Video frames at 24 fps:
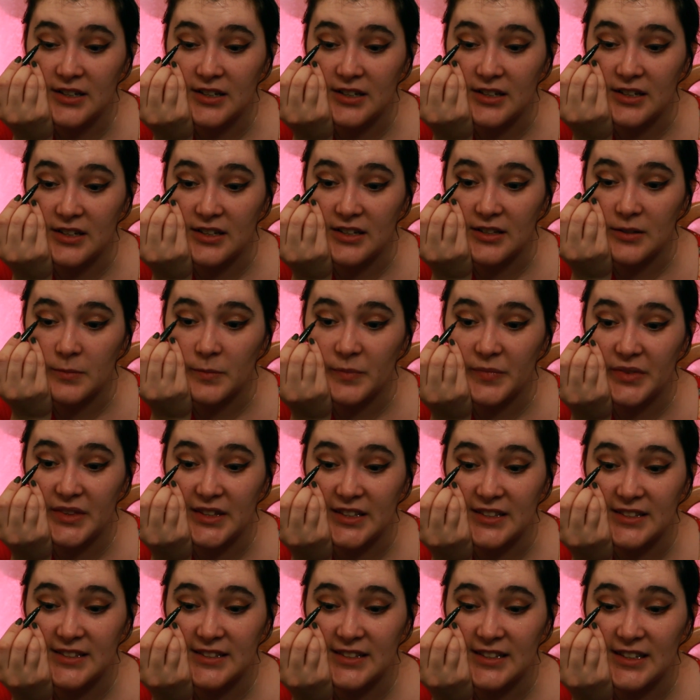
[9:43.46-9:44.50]

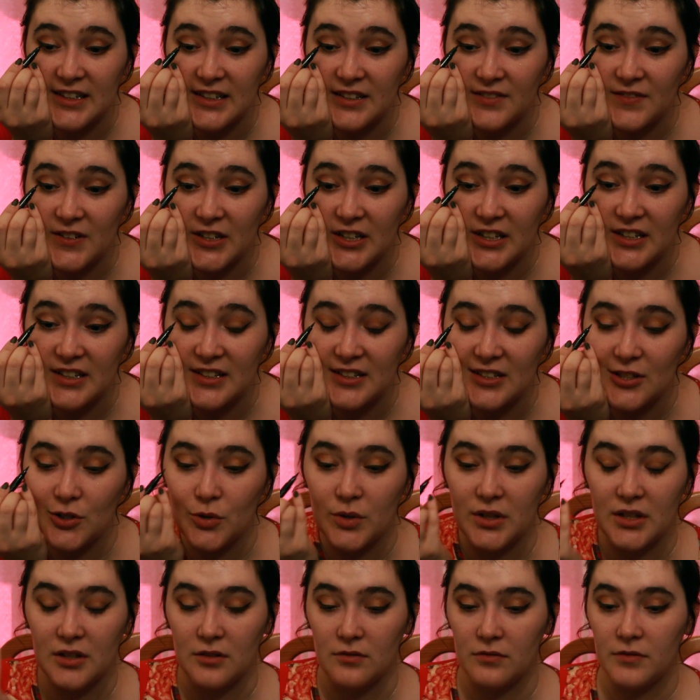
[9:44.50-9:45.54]
It's not very
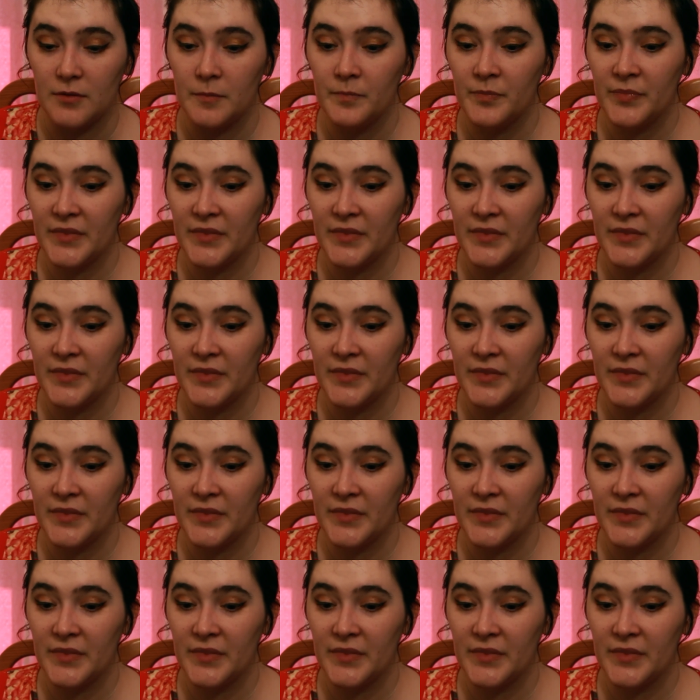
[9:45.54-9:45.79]
intuitive.